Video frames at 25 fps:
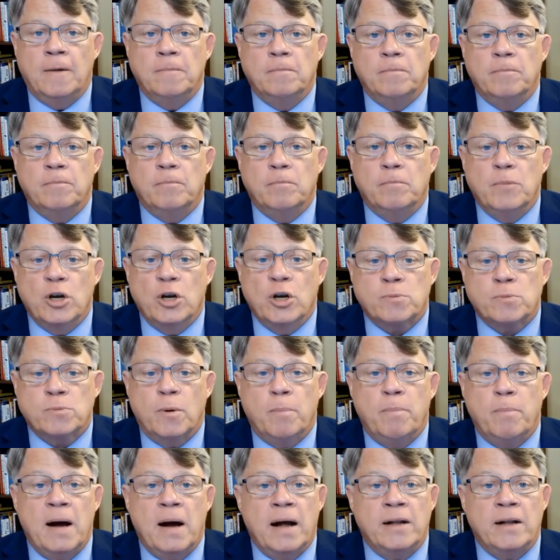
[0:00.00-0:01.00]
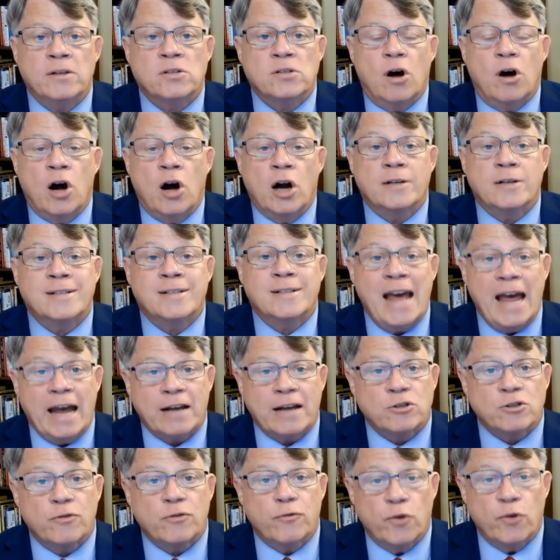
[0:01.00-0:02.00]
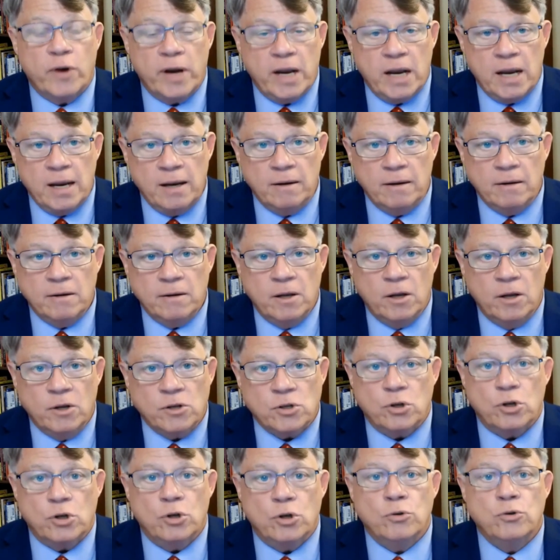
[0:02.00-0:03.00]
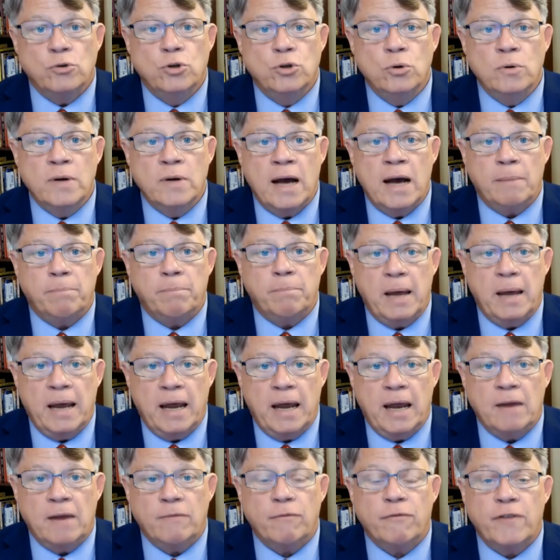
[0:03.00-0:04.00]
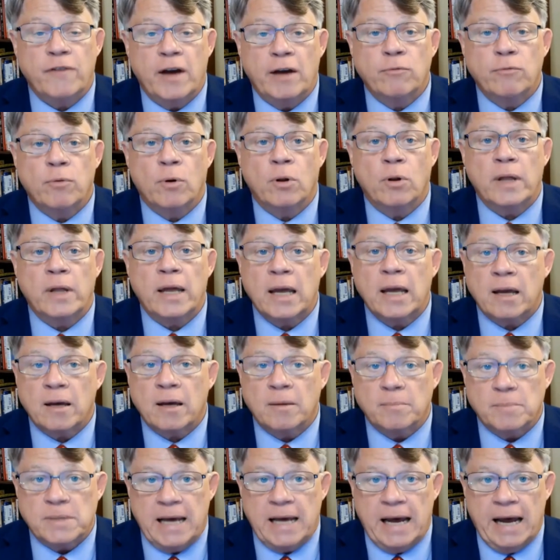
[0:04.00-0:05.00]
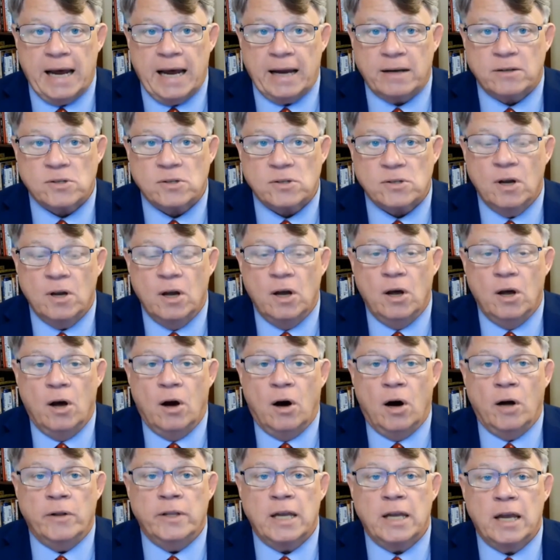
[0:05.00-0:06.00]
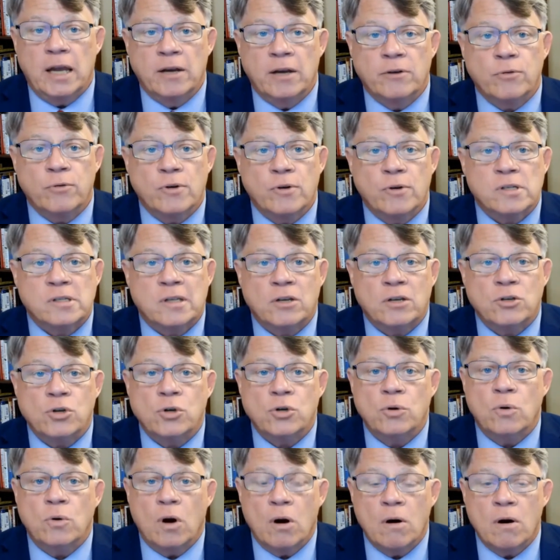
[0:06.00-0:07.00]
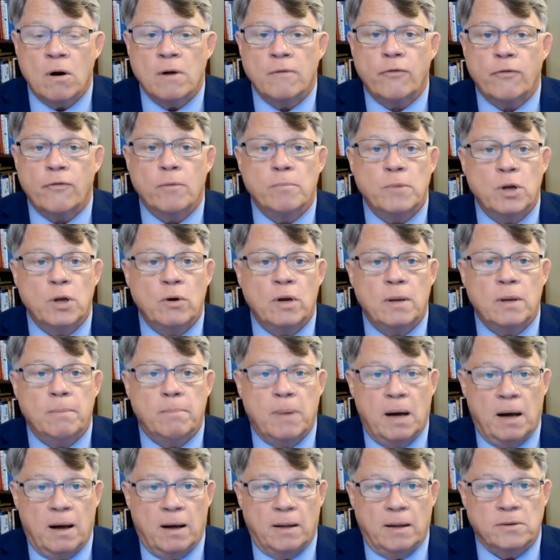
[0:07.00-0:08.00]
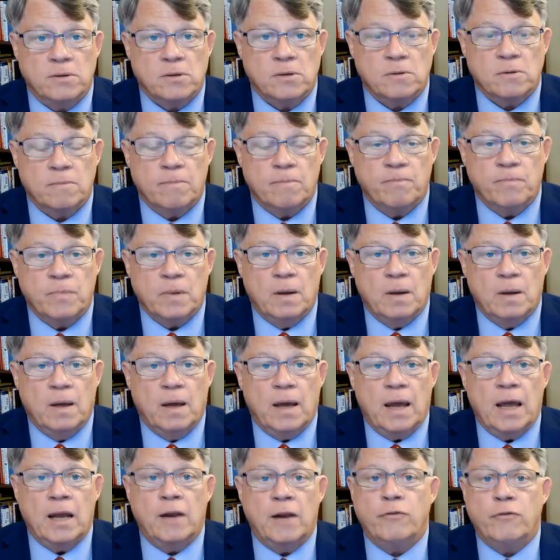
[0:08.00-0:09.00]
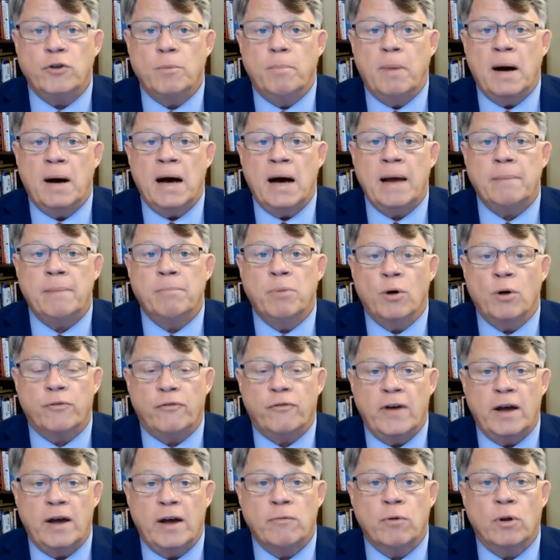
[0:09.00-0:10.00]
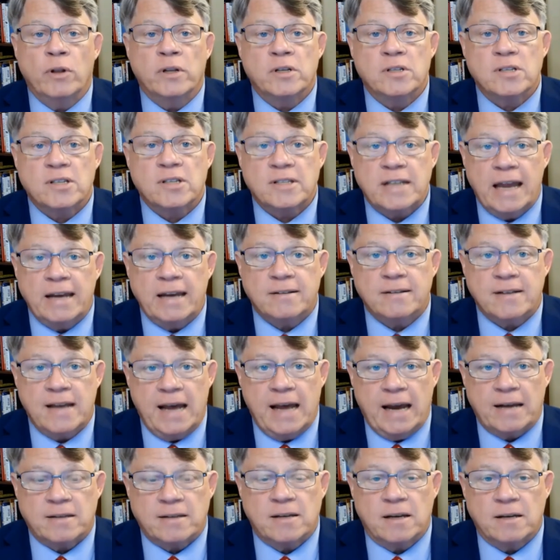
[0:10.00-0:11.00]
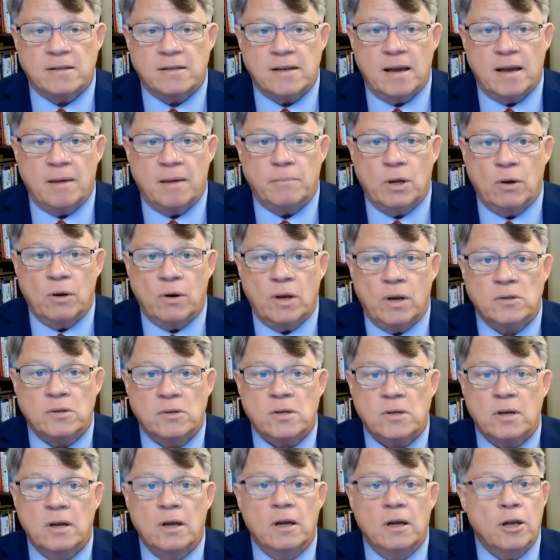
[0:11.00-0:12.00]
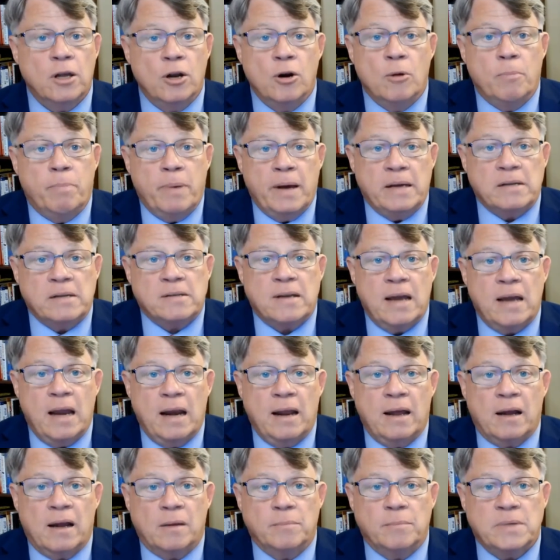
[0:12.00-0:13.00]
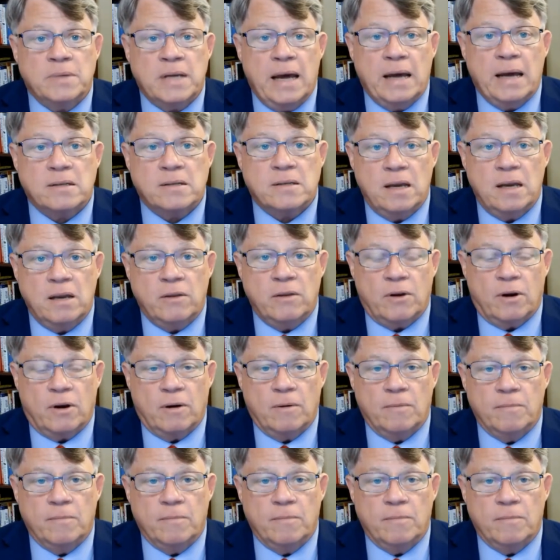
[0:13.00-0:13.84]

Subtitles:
Municipal bonds are tax-free, so you do not pay federal income tax on the interest that you earn from muni bonds. And if you buy both federal and state tax-exempt munis, you don't pay state income tax either.